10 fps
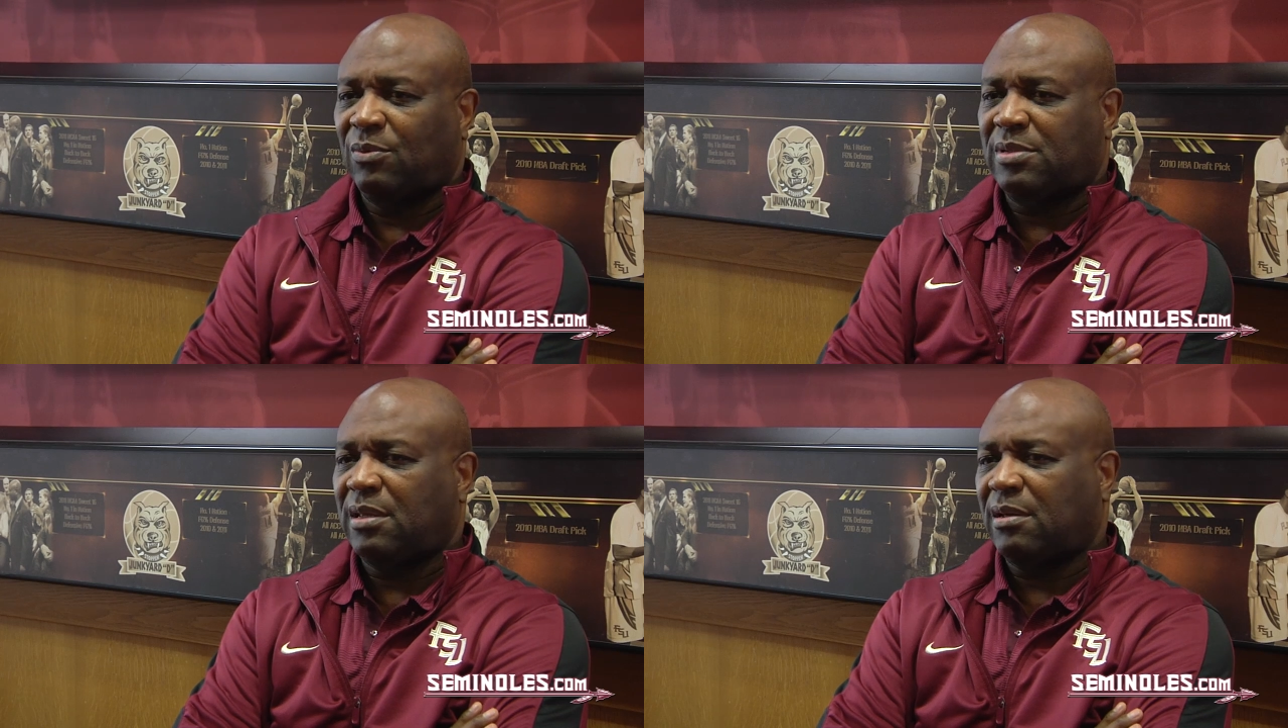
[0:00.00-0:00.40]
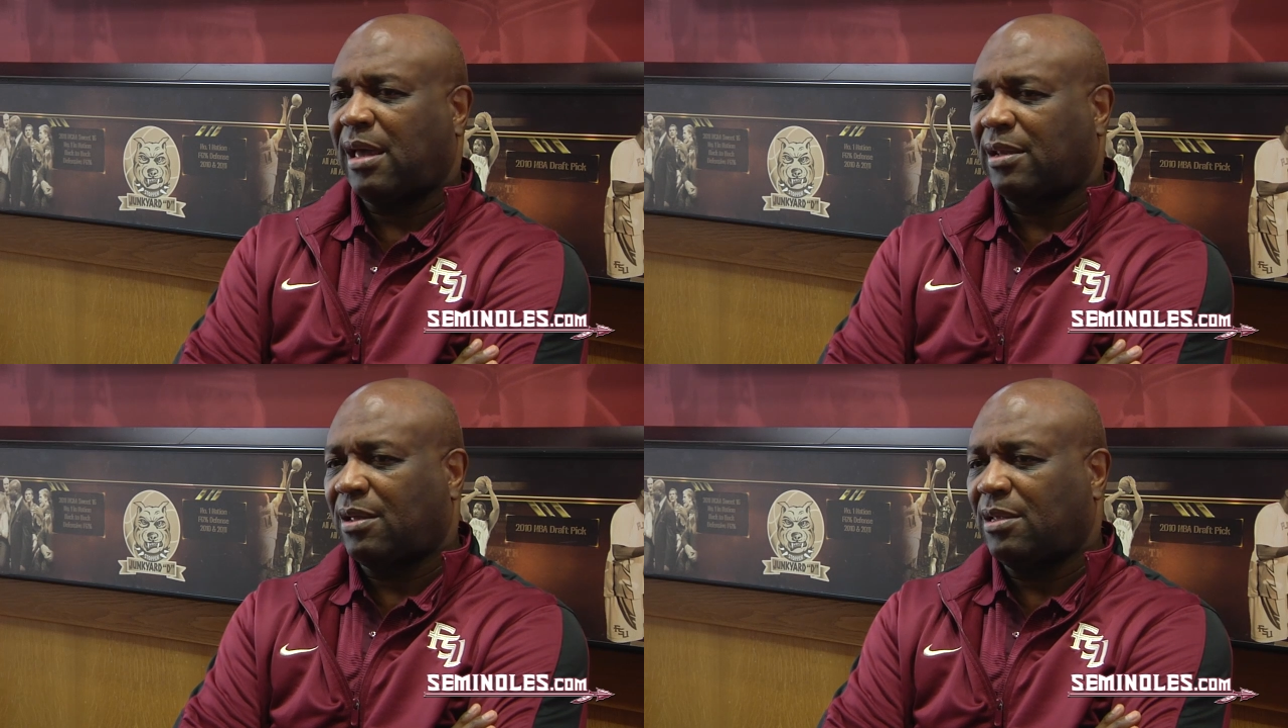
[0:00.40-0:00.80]
We still
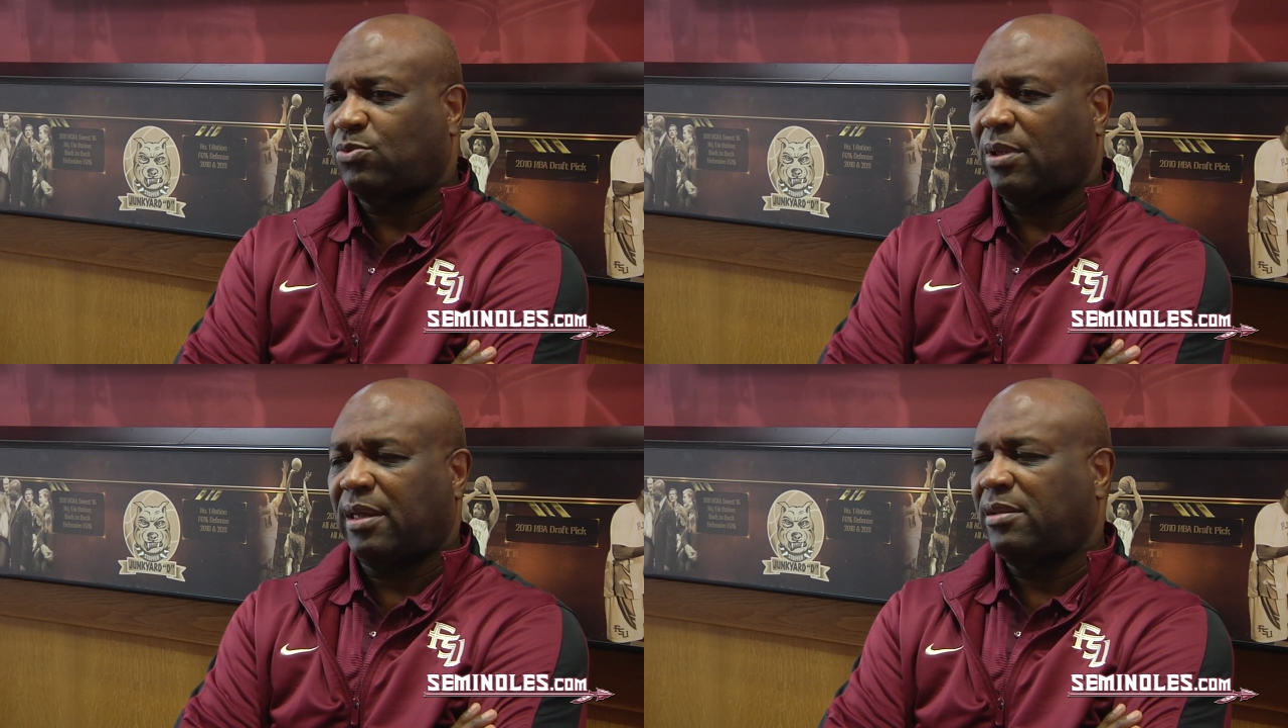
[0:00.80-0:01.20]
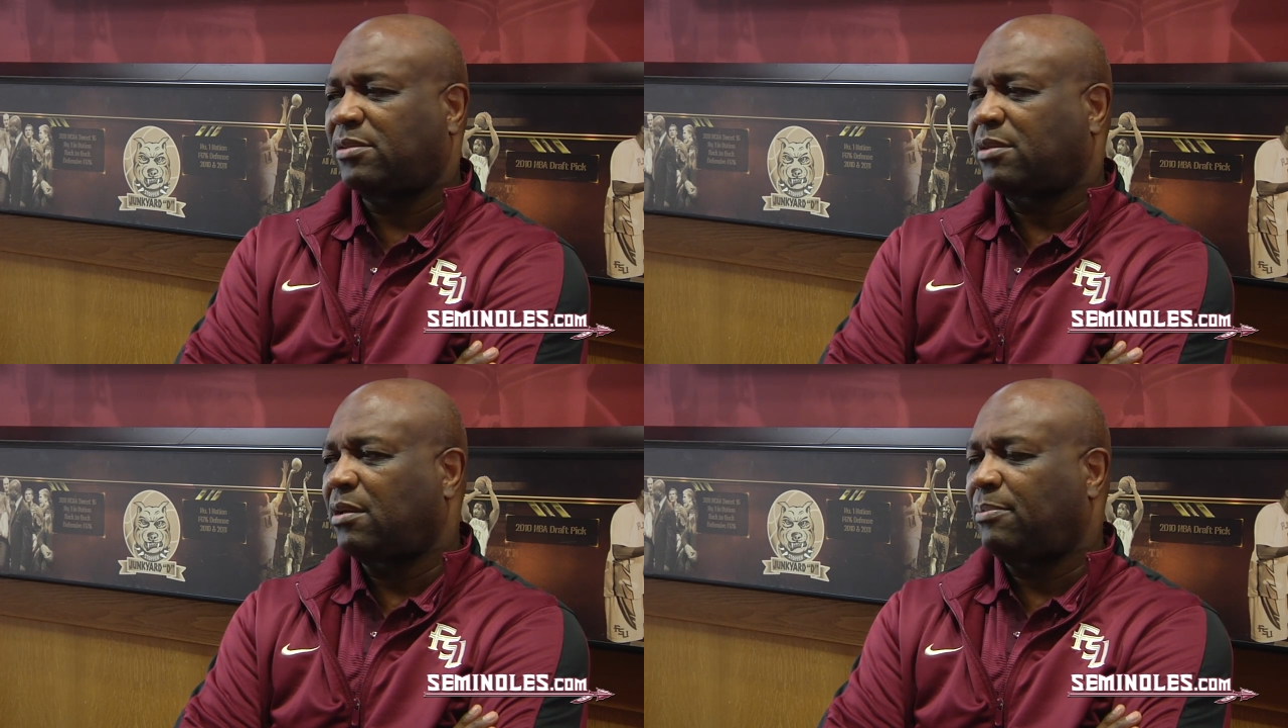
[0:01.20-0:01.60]
got to. That's one thing
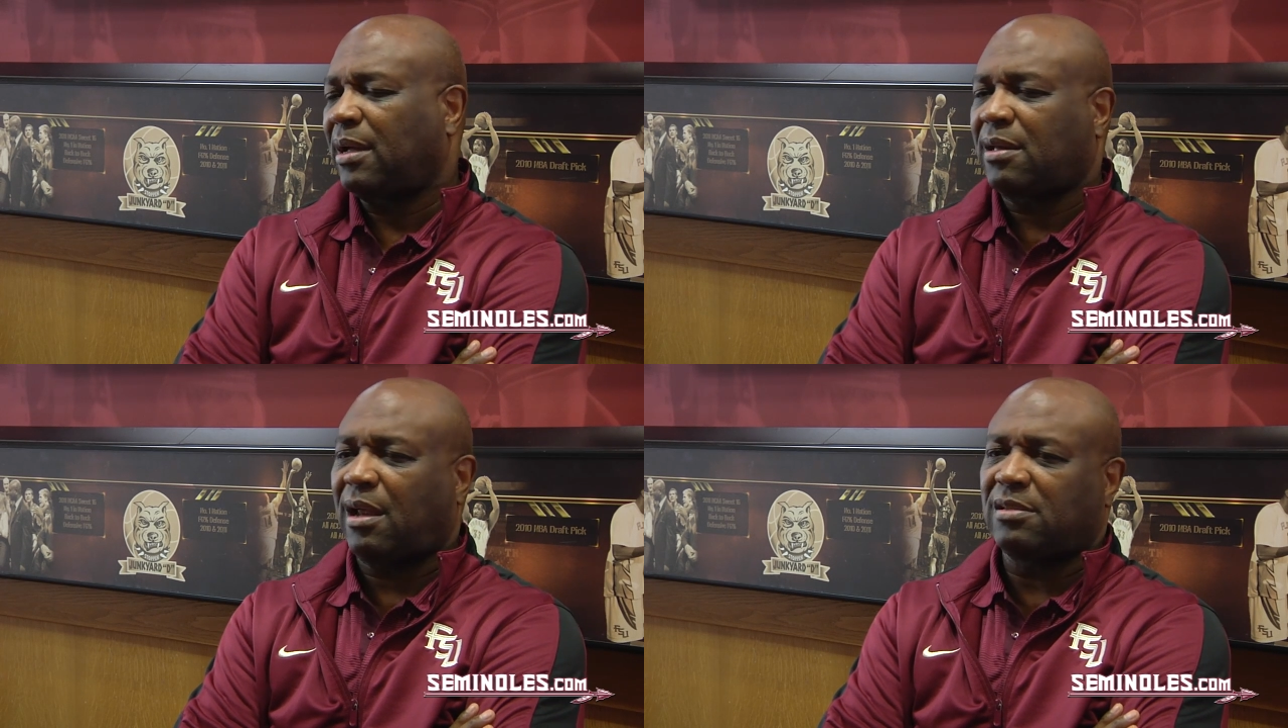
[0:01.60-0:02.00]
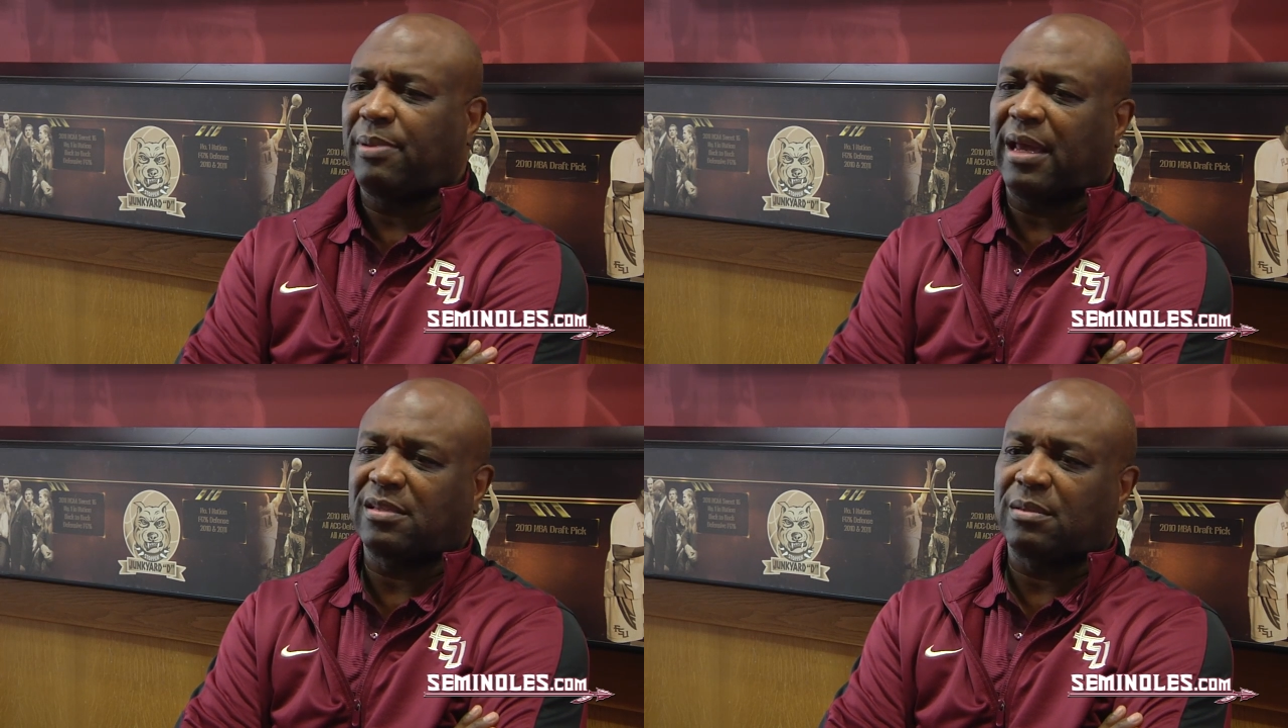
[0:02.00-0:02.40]
that's good about college
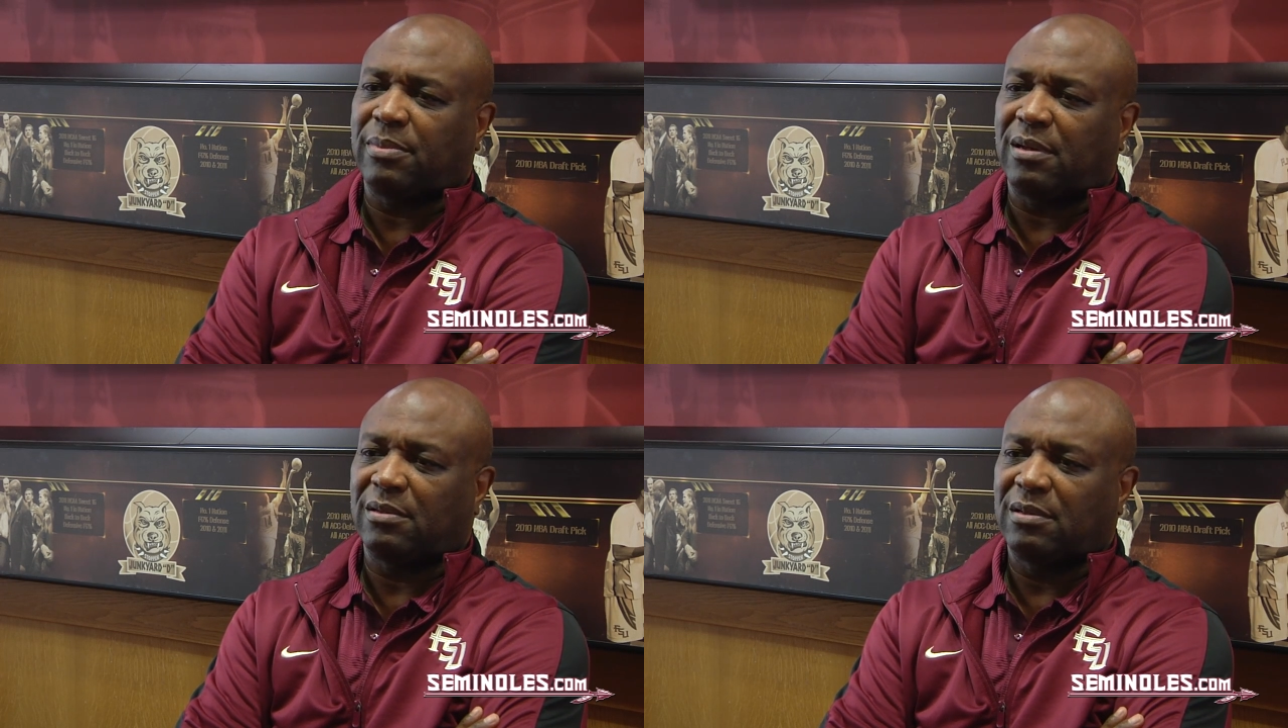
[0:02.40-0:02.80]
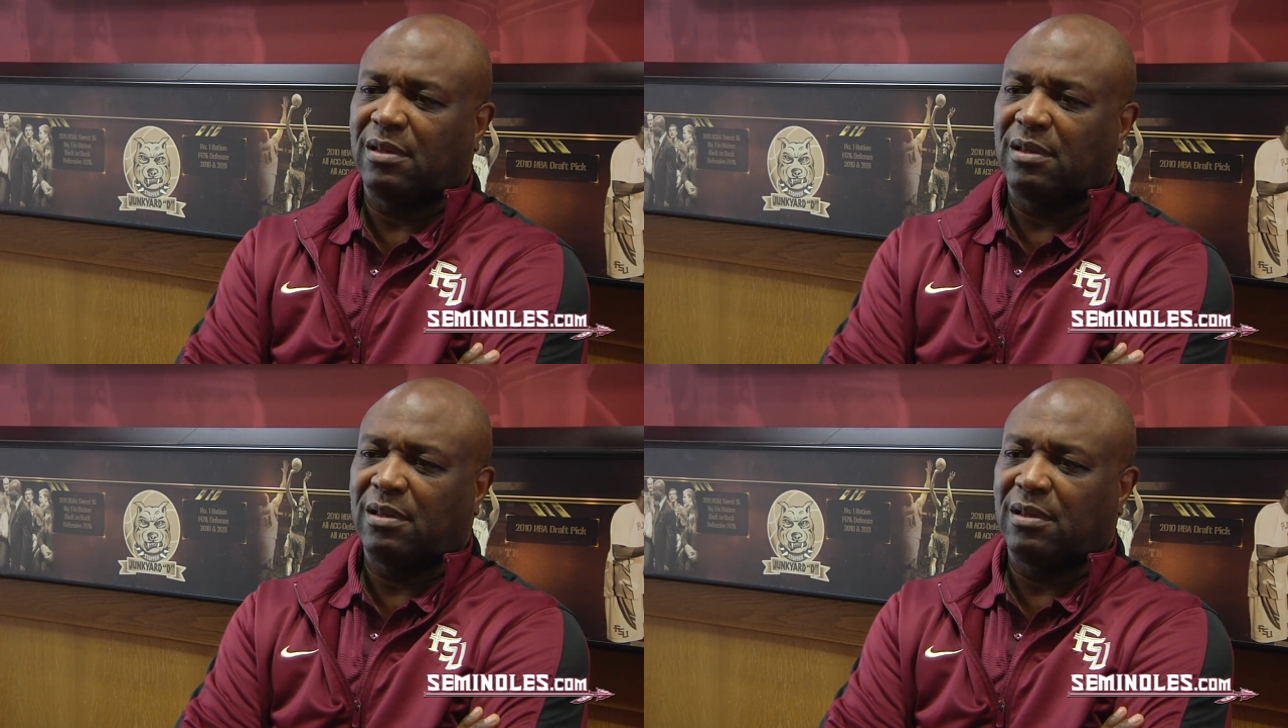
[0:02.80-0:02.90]
basketball.